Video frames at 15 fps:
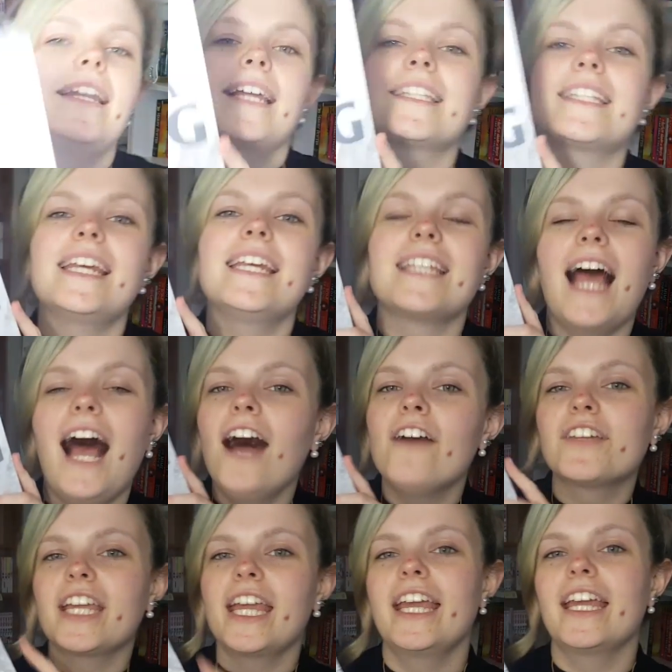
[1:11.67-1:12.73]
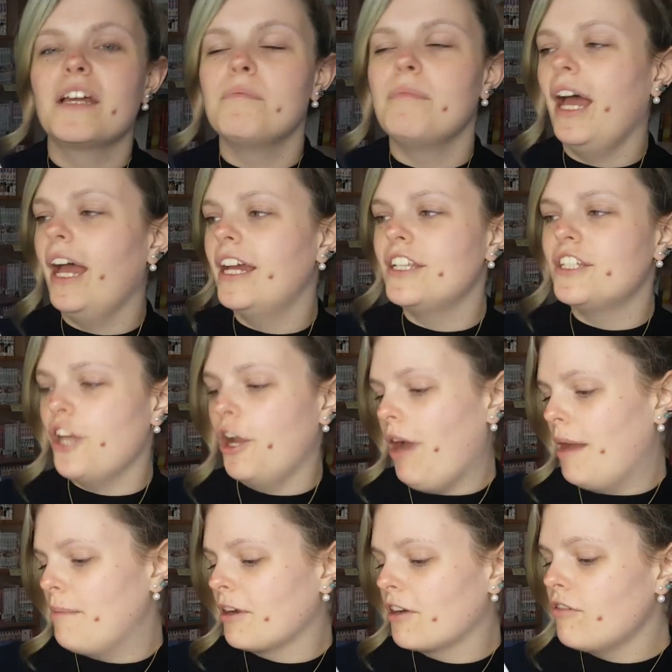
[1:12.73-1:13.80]
Next is Half a King by Joe
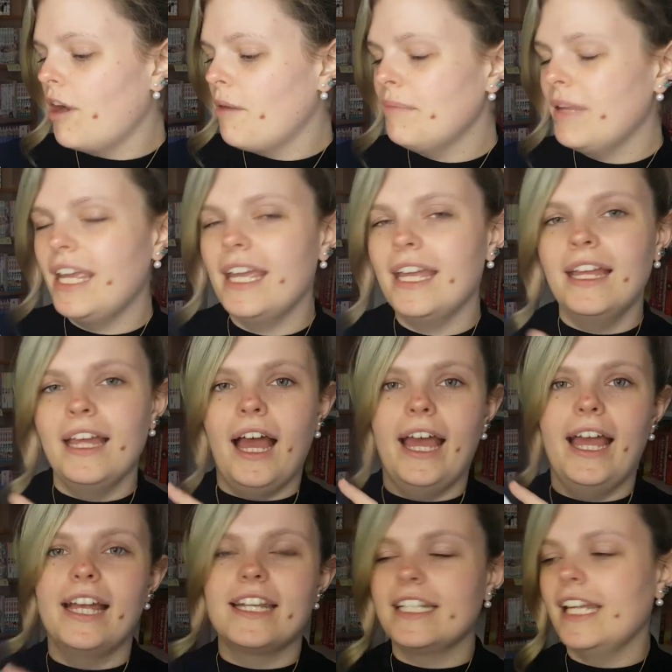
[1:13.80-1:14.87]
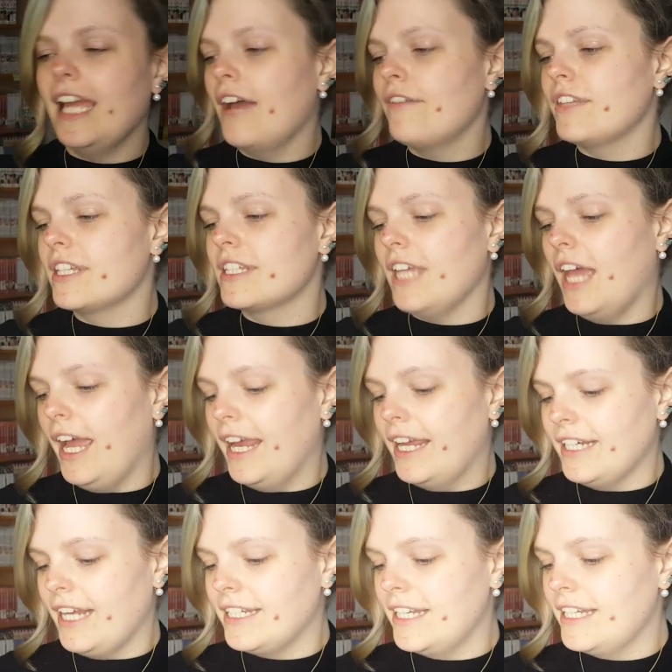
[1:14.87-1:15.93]
Abercrombie. I actually have this
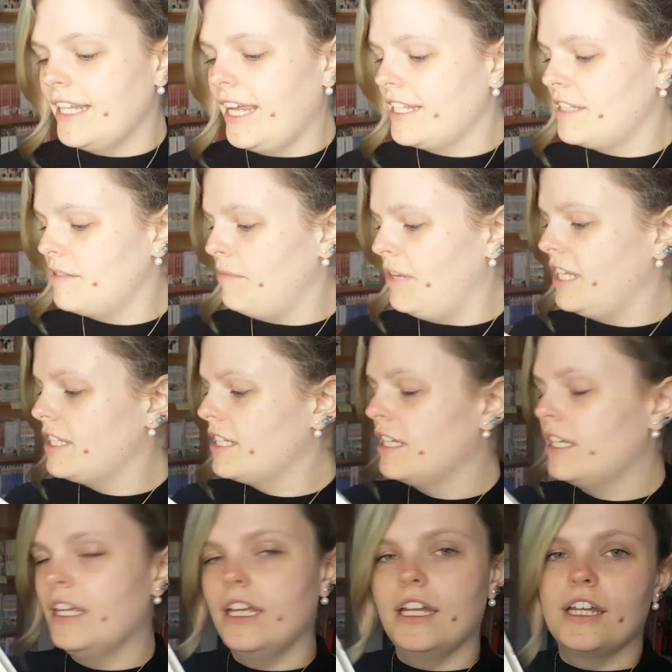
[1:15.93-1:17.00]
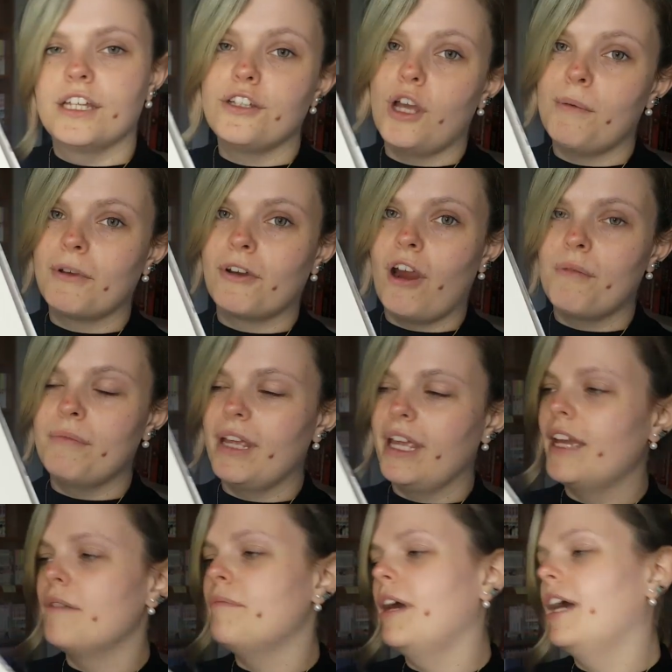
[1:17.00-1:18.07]
signed. I didn't get to meet Joe
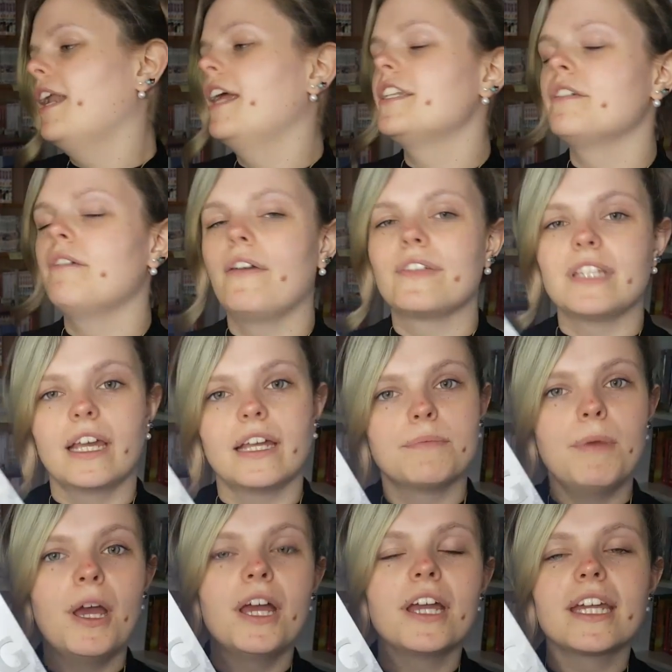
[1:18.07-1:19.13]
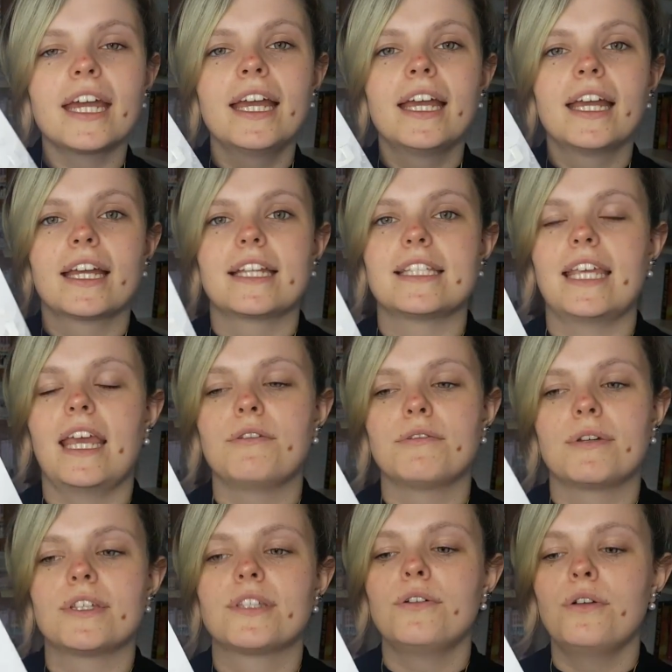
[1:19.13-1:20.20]
Abercrombie, but I do have a signed book because he came
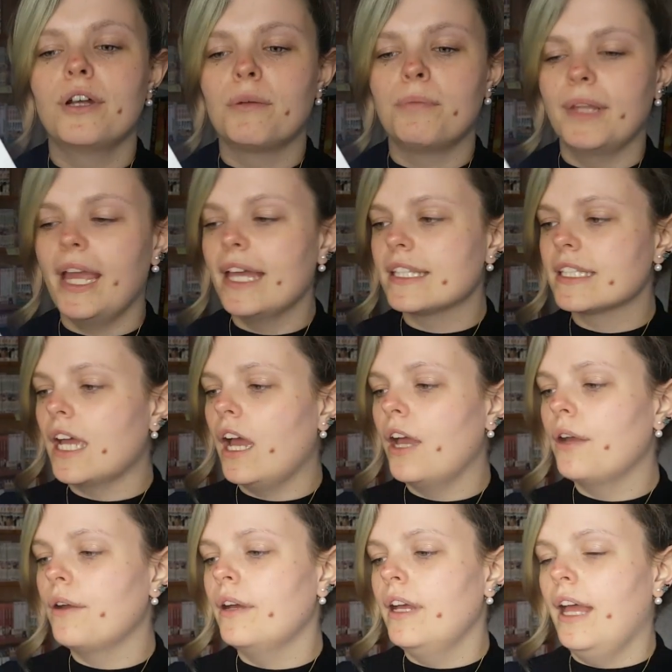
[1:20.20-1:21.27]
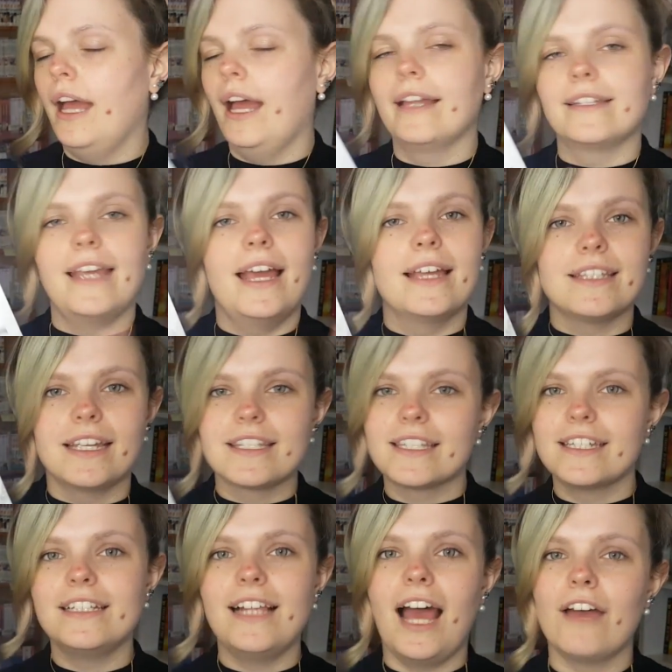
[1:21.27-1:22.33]
to our store a couple of years ago. And yes, I
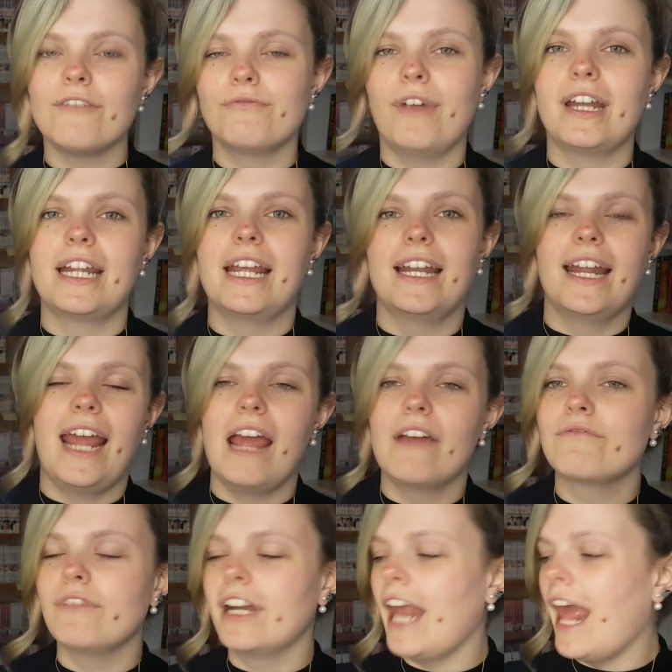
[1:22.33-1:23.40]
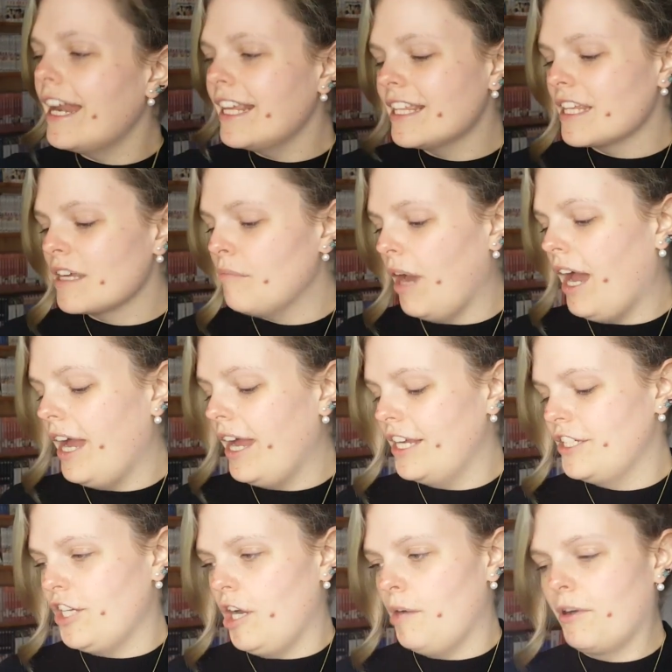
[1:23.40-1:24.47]
still haven't read it and I haven't read anything
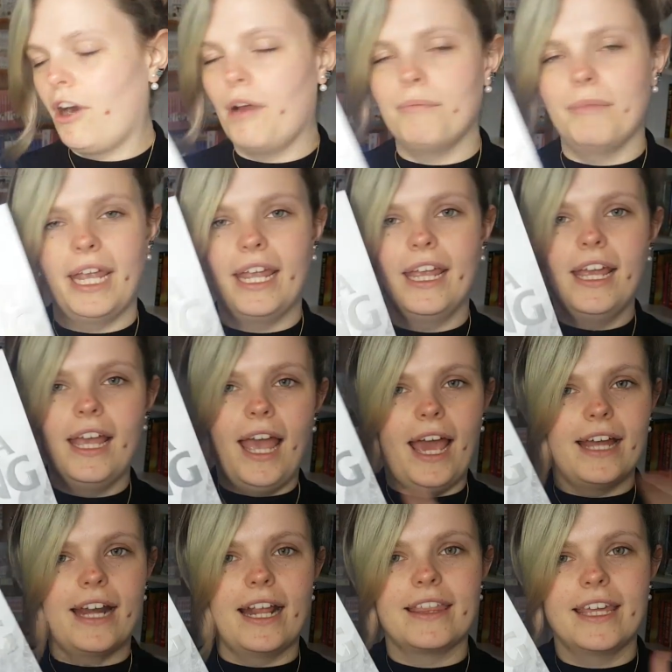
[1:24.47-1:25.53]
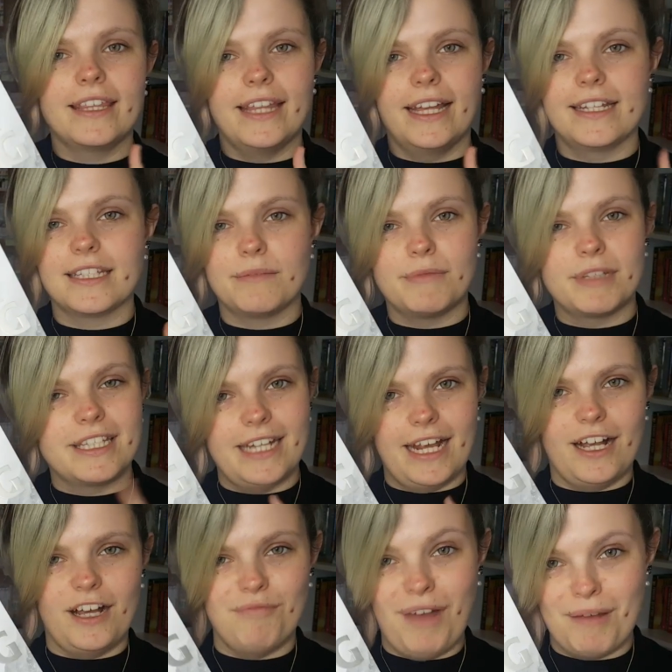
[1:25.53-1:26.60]
by Joe Abercrombie, and I think that is a
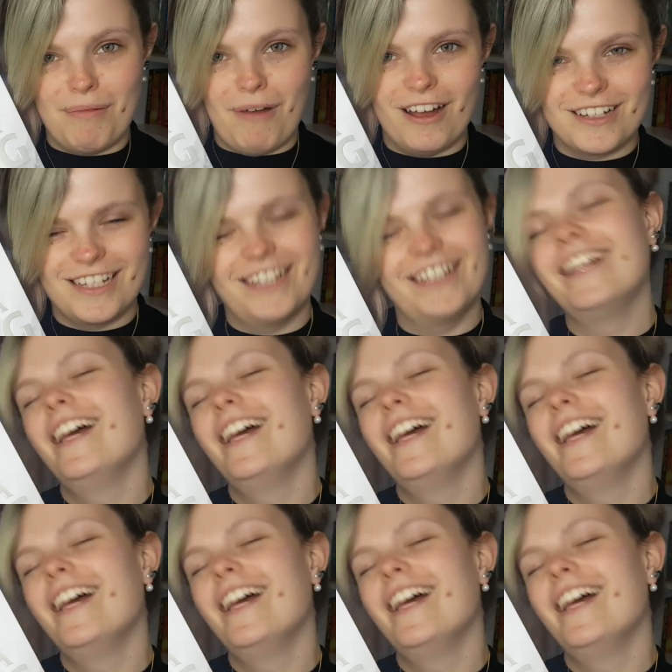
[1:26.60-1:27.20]
mistake on my part.